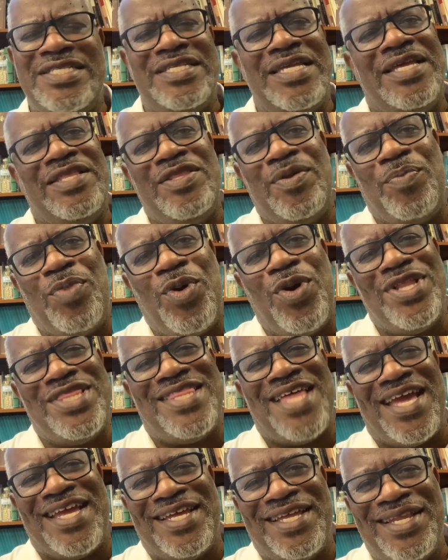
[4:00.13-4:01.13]
seeing the board
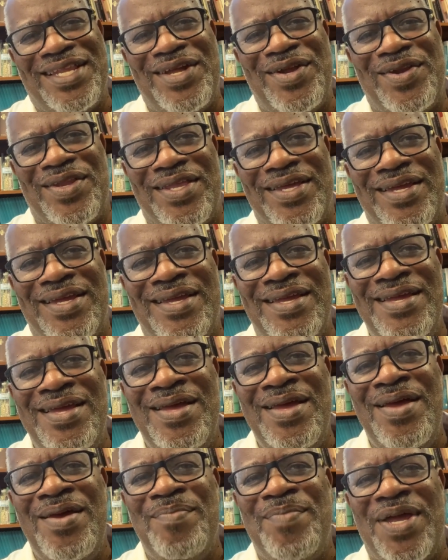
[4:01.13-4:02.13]
that clearly,
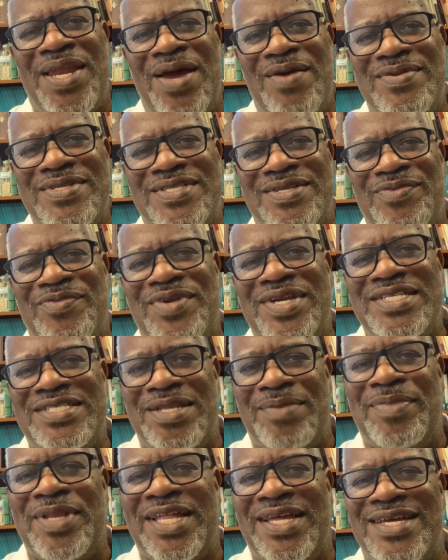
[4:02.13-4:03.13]
but I was a
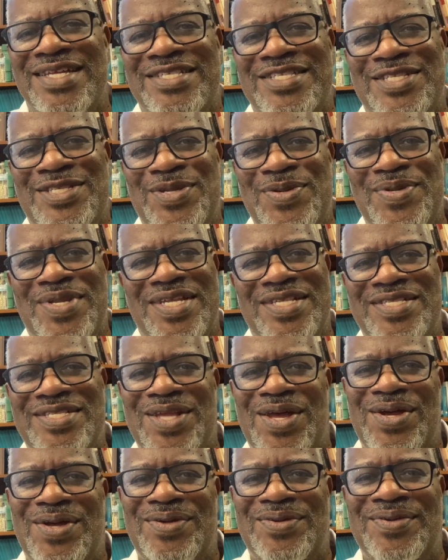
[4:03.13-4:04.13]
reasonably good student,
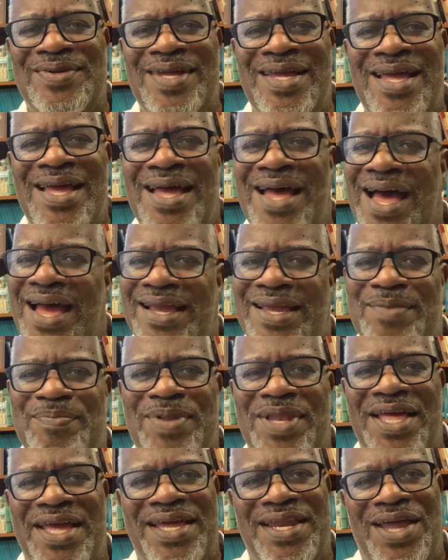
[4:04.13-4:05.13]
so I could
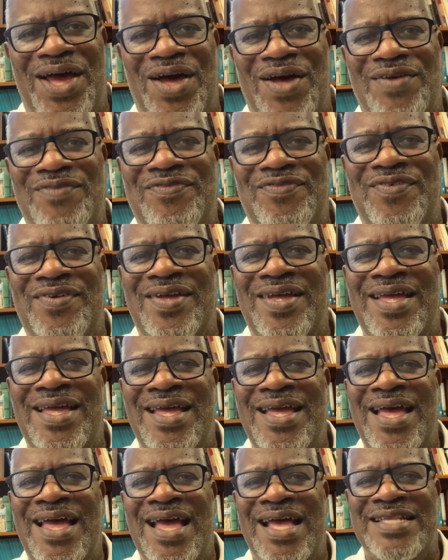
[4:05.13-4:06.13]
play it off
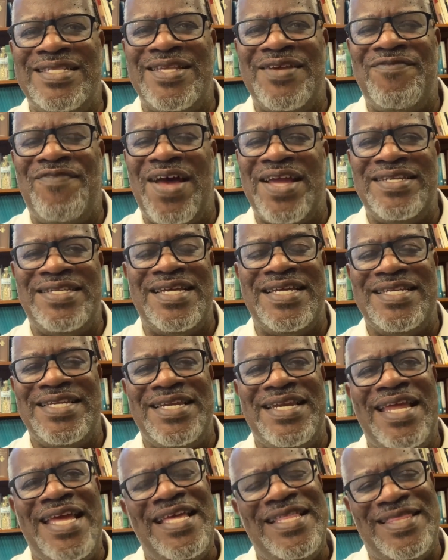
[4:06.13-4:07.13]
as if I didn't
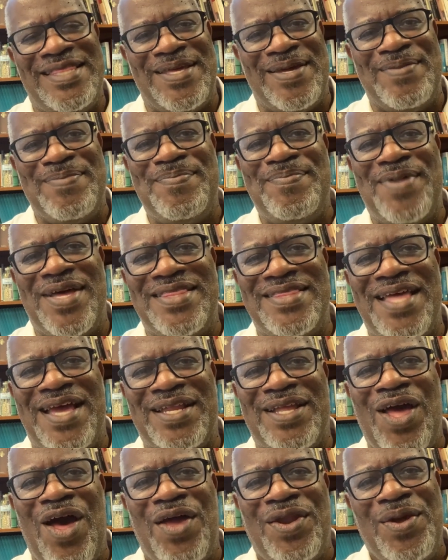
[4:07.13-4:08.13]
need them. But that
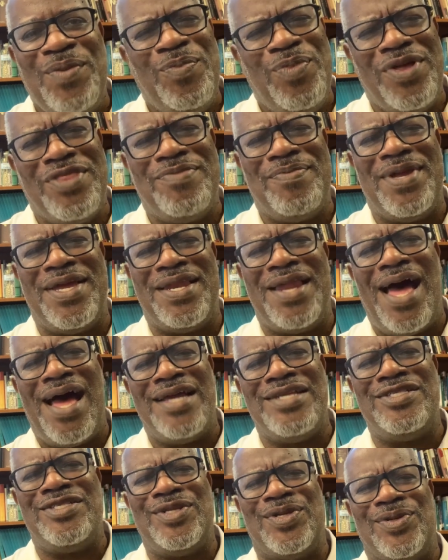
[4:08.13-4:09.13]
caught up with me in
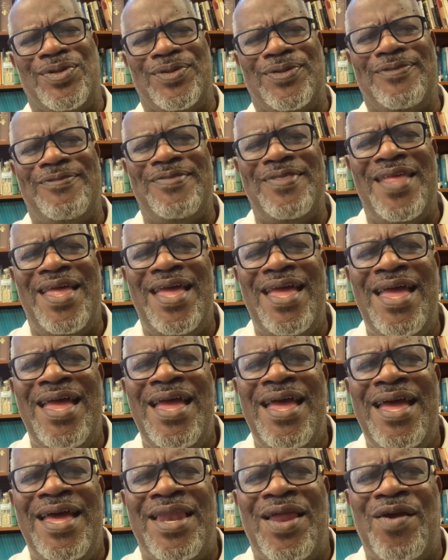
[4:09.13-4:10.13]
high school.
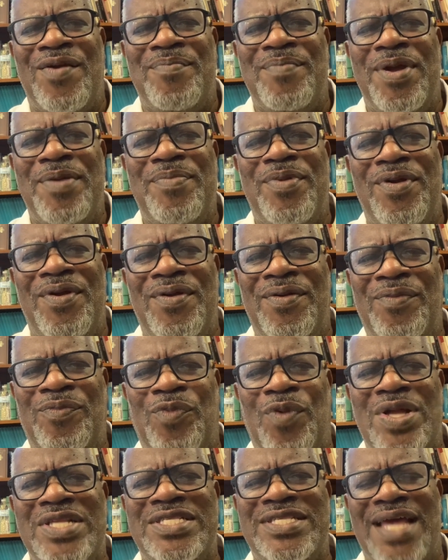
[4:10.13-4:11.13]
And I remember
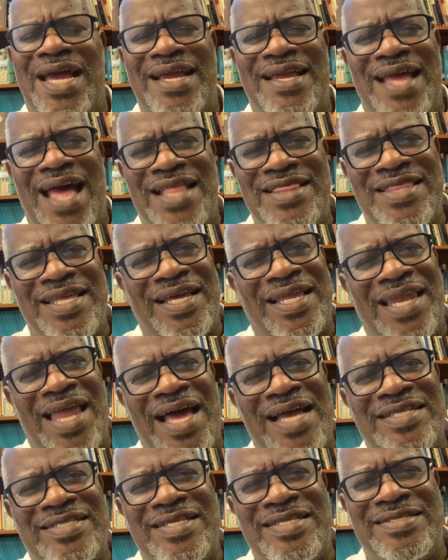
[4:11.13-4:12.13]
once I got the
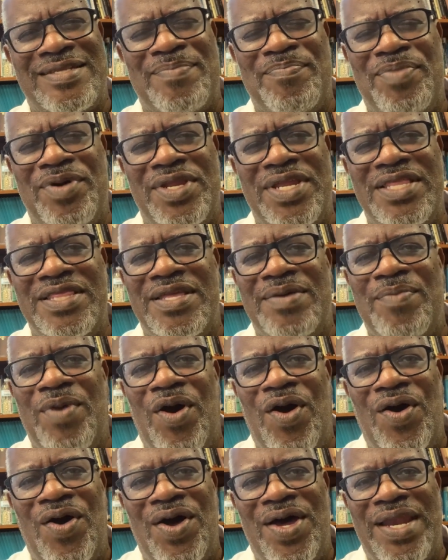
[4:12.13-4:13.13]
glasses and putting them
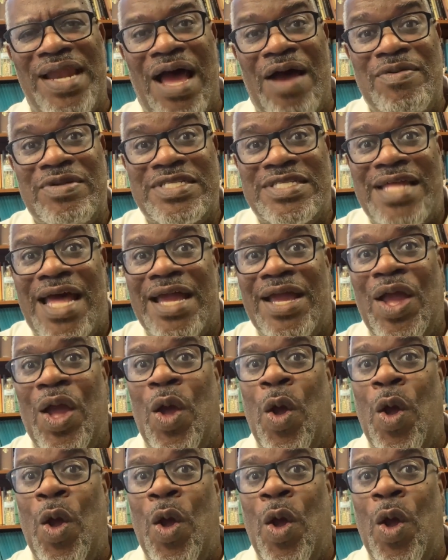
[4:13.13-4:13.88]
on, I was like,